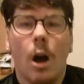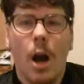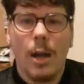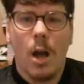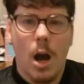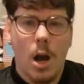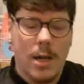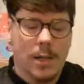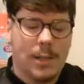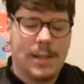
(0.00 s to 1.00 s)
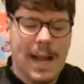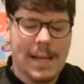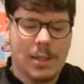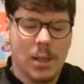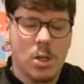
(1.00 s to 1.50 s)
Alright guys,
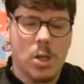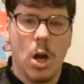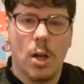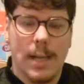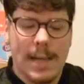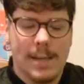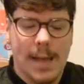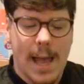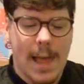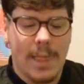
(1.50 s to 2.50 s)
last and not least,